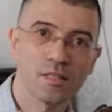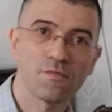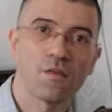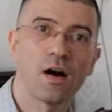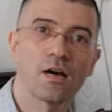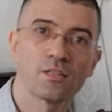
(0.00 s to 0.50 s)

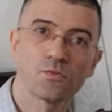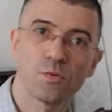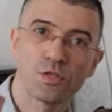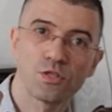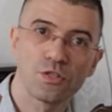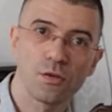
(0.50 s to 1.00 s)
device
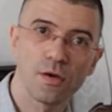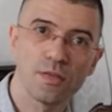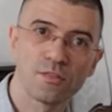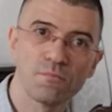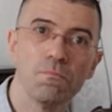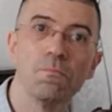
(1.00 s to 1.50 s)
which
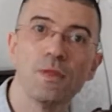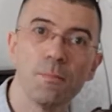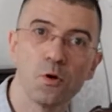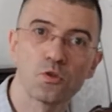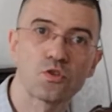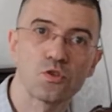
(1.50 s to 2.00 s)
is the
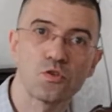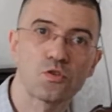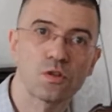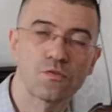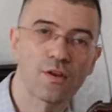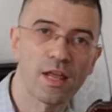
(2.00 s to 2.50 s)
most
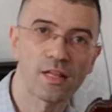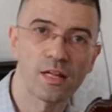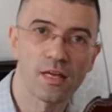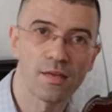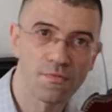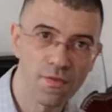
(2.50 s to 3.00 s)

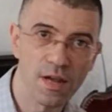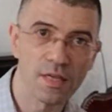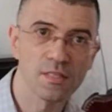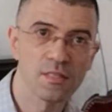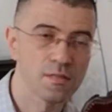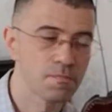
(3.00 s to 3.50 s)
user-friendly there
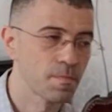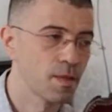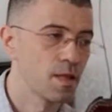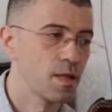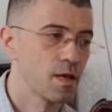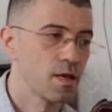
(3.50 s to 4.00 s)
is.
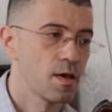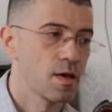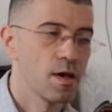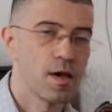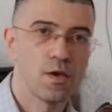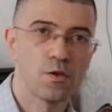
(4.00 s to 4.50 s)

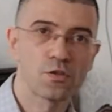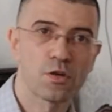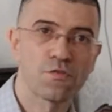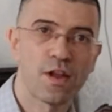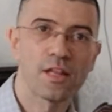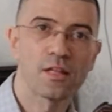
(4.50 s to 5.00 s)

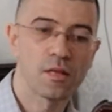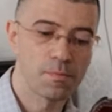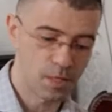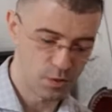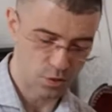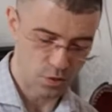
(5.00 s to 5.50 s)
User-friendly
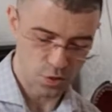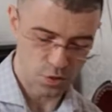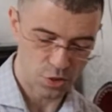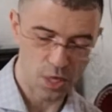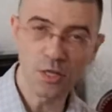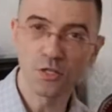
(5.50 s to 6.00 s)
because you
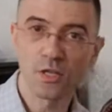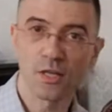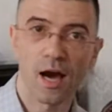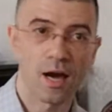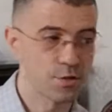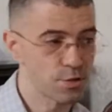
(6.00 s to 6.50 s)
change the
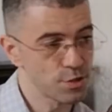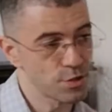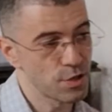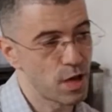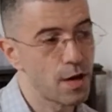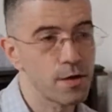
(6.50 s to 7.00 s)

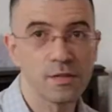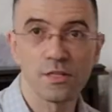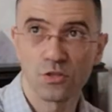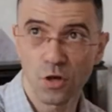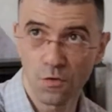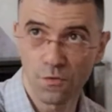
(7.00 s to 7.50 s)
cartridge and the
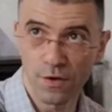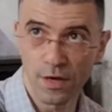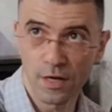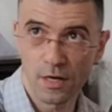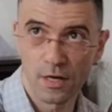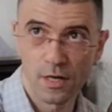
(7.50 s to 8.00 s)
software